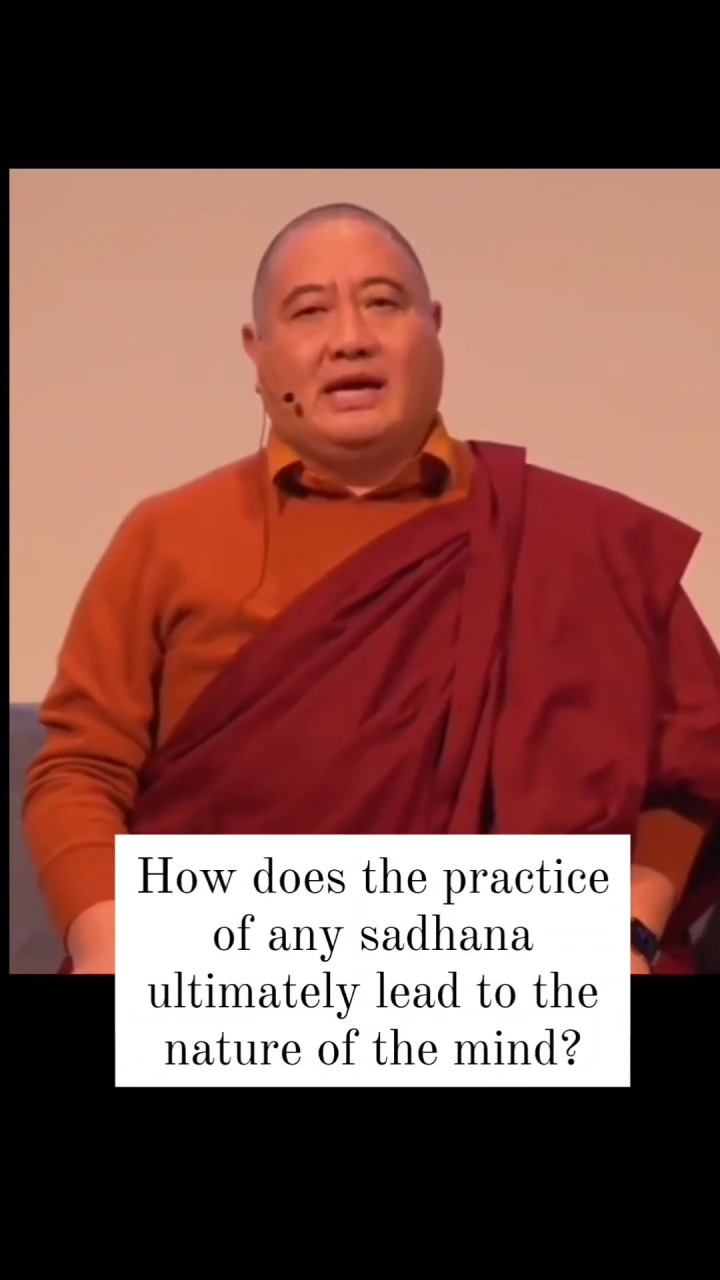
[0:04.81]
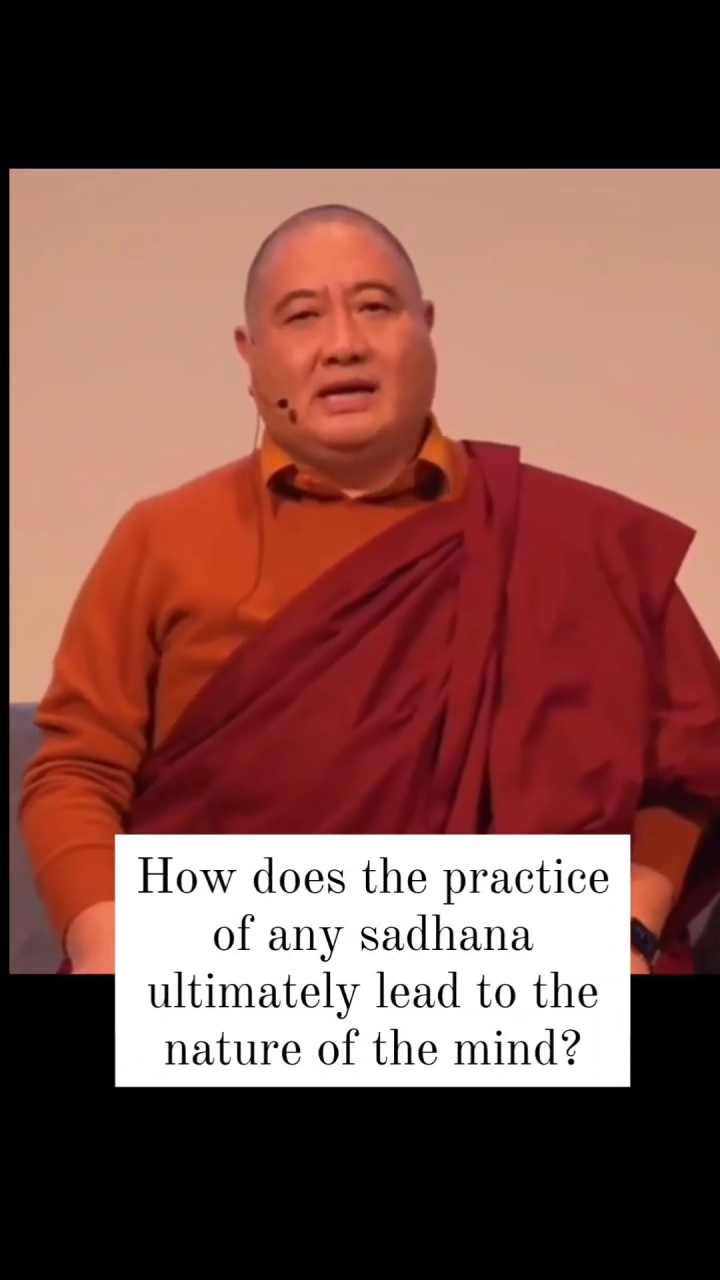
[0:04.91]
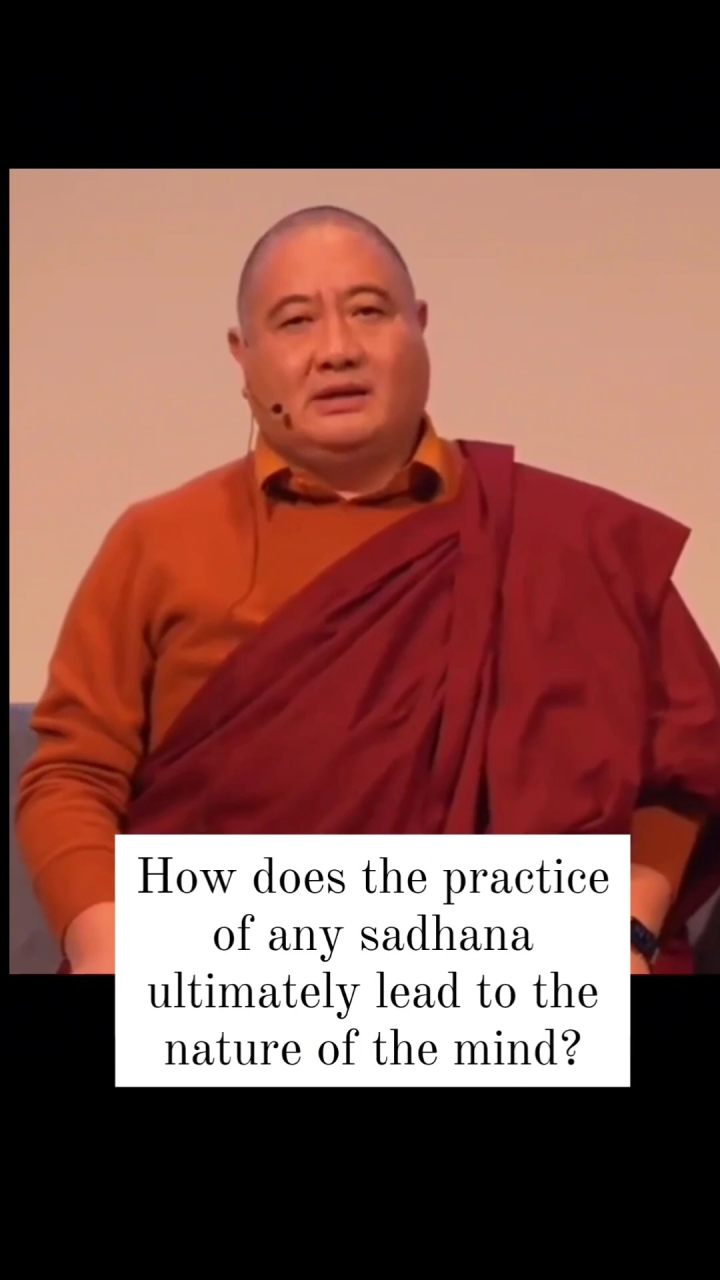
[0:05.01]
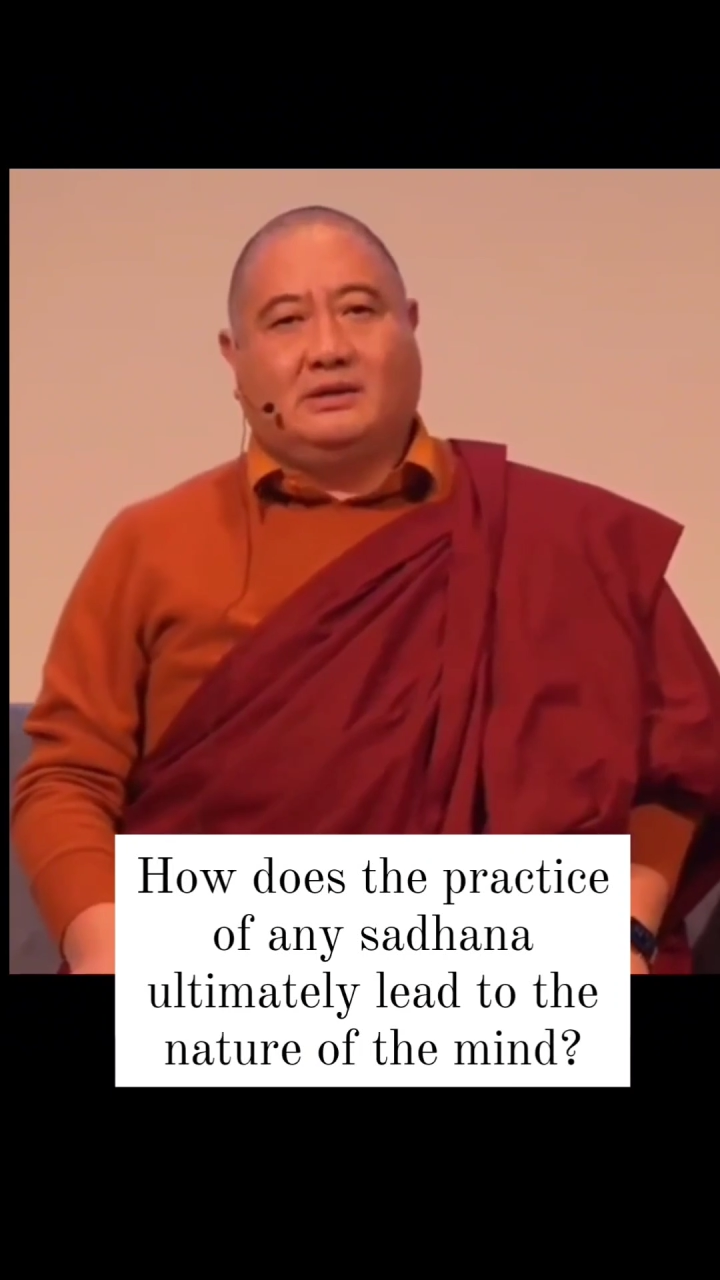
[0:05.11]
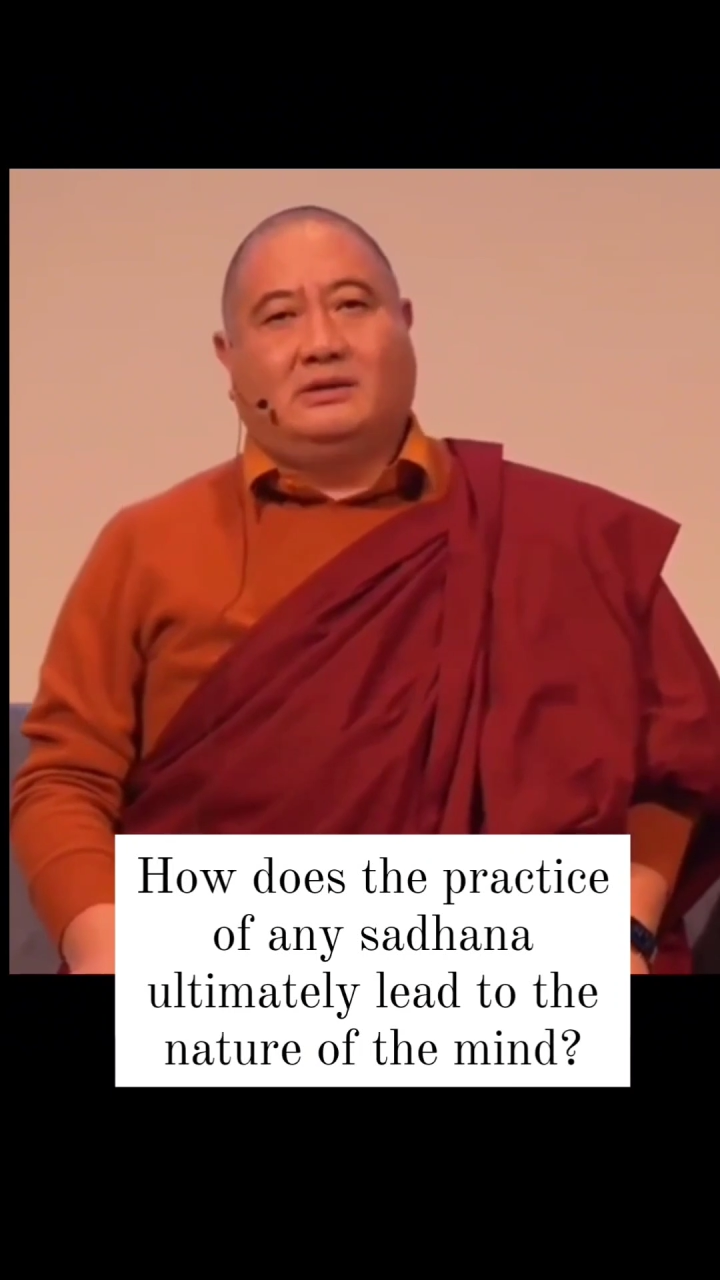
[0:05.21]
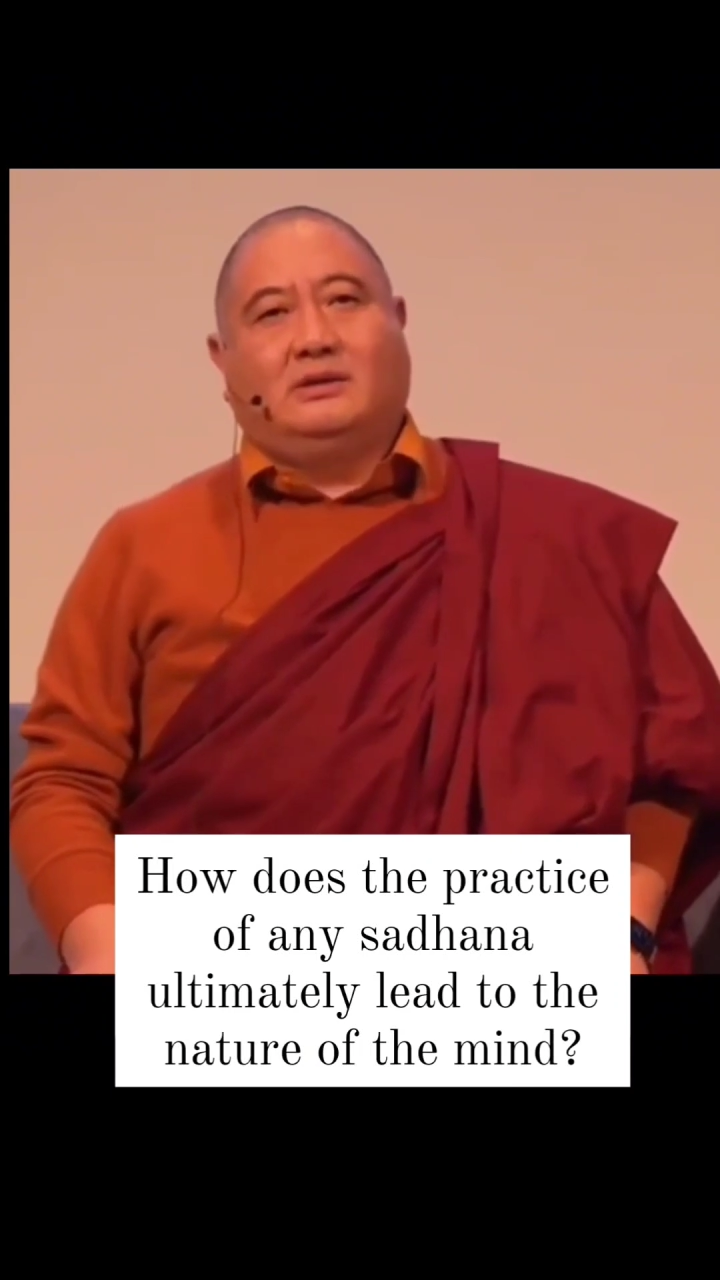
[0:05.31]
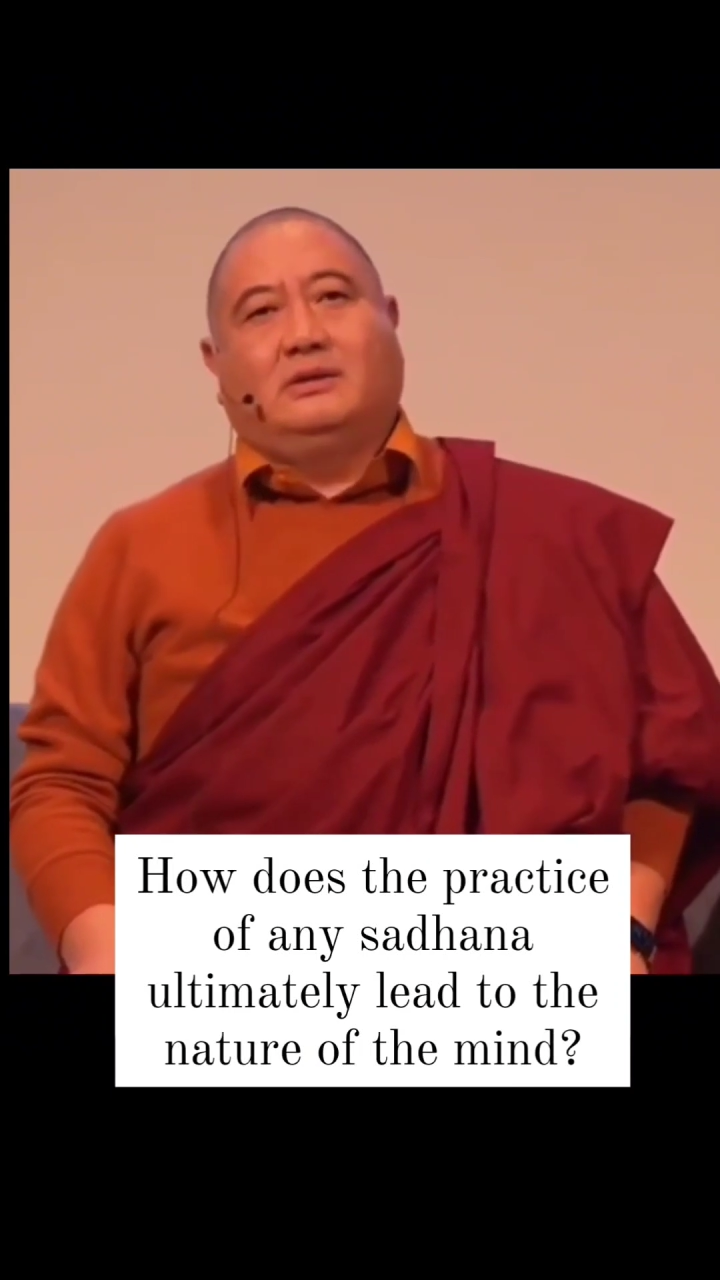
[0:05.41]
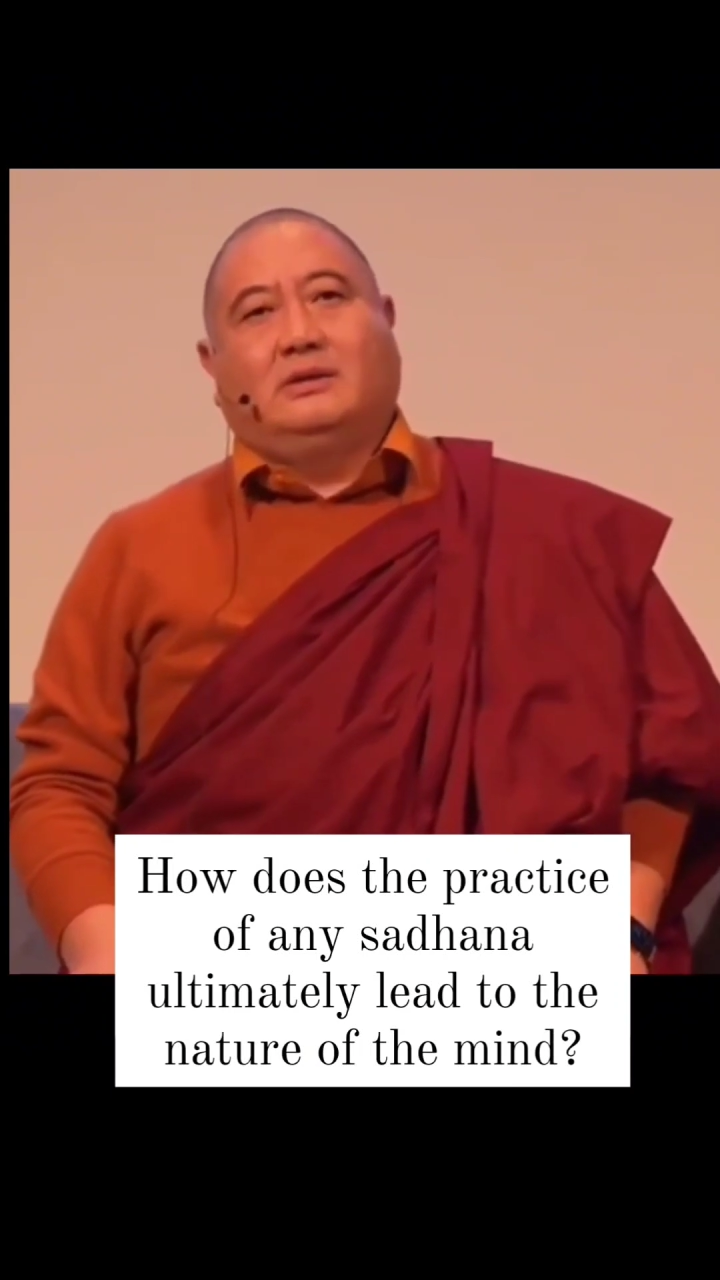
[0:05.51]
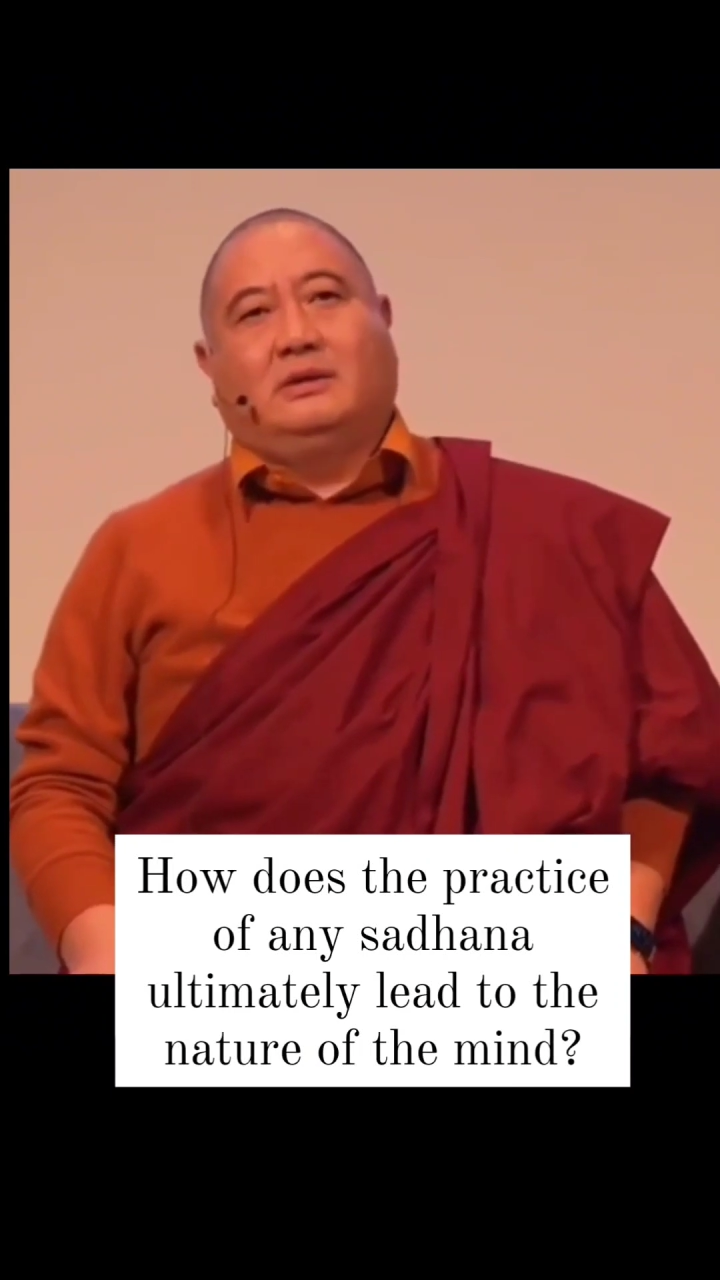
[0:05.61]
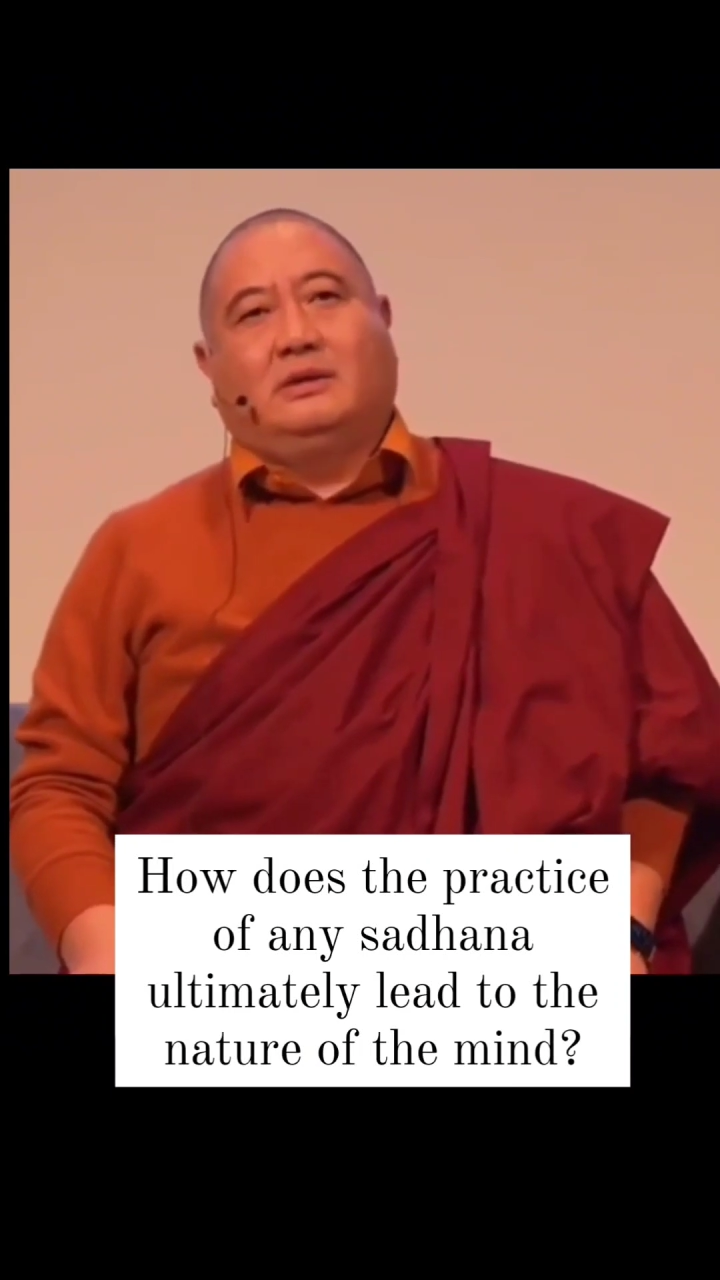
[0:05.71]

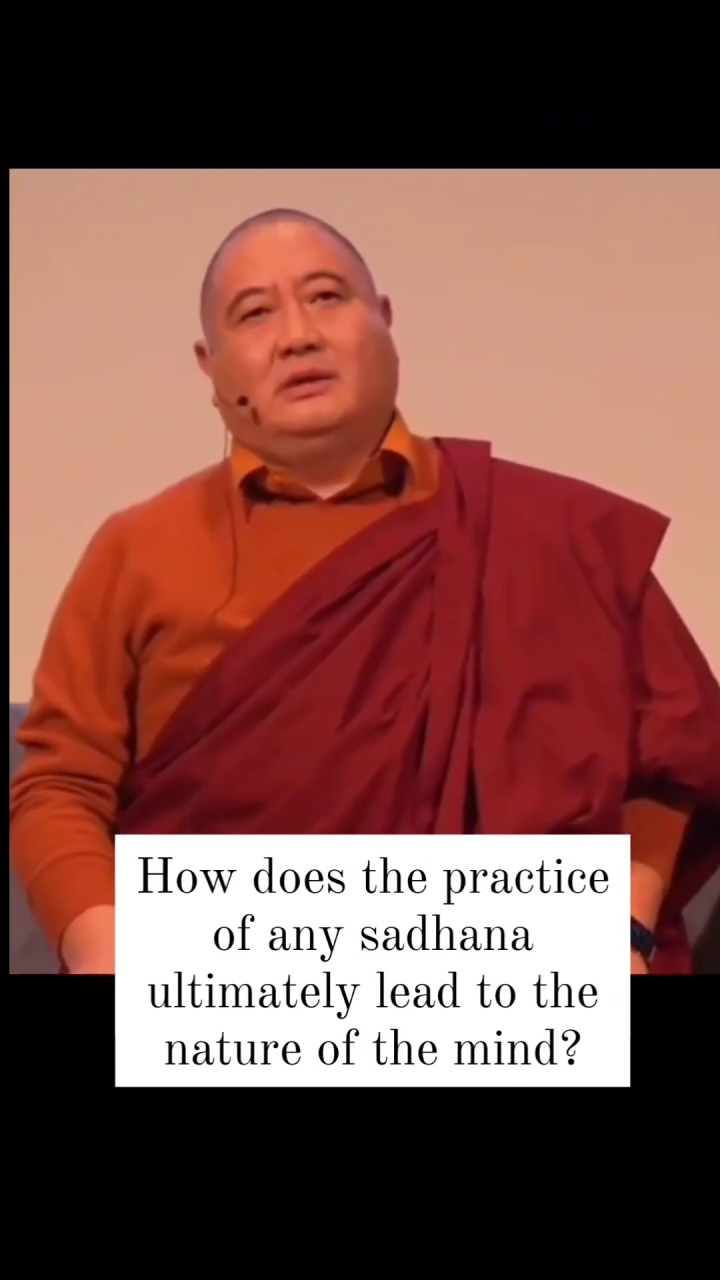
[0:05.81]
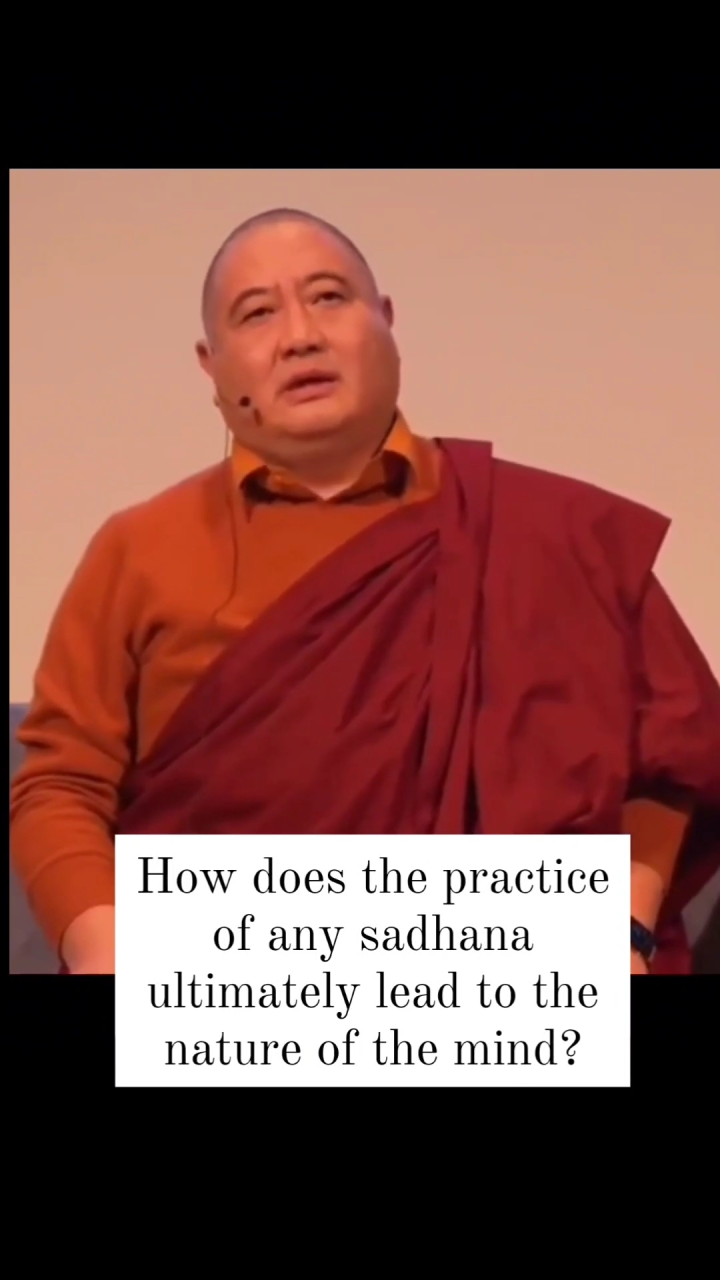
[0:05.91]
has